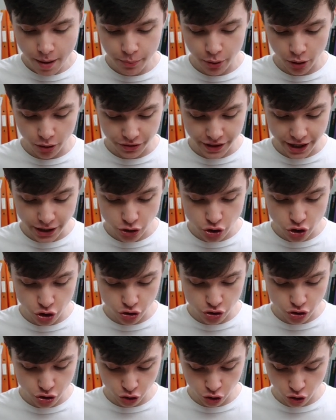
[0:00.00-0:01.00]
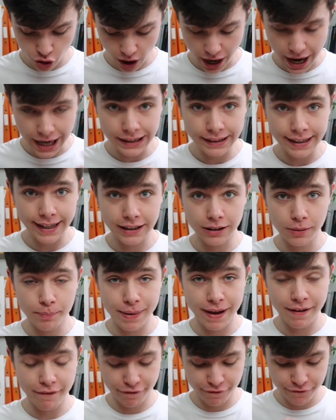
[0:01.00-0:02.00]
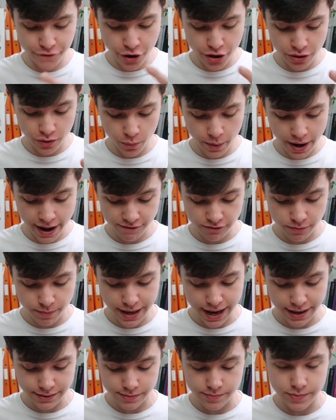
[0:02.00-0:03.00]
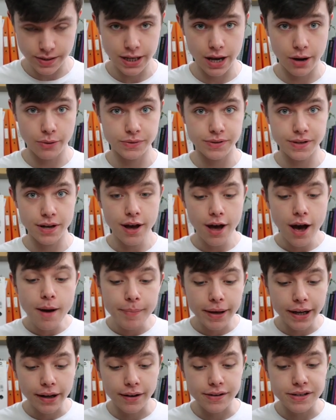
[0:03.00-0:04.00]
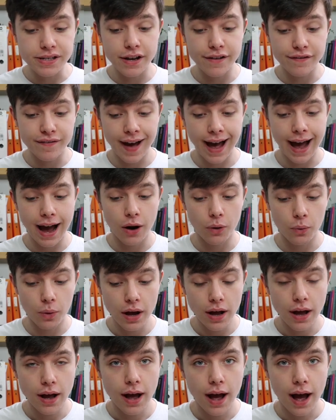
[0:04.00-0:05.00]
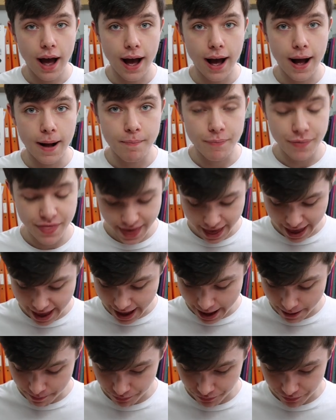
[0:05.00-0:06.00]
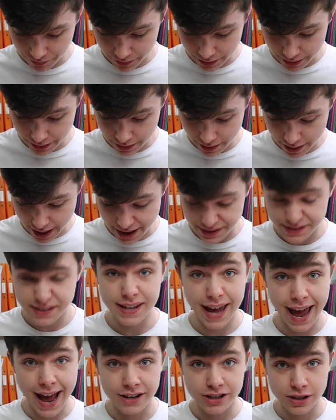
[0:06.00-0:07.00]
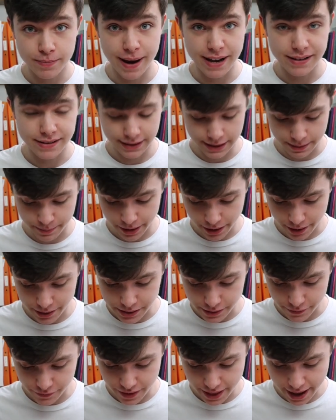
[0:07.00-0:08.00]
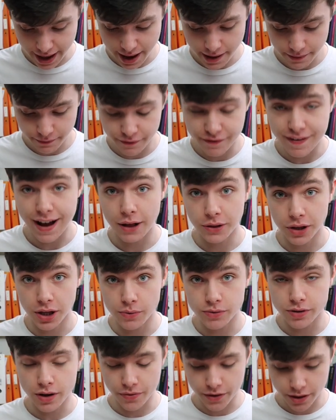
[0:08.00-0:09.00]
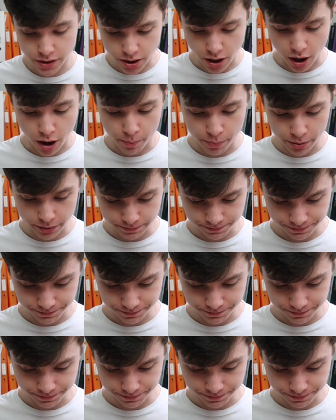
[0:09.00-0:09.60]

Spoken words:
but they just look a little bit further away from the asymptotes because of how they're sketched, basically, because of their values on the top.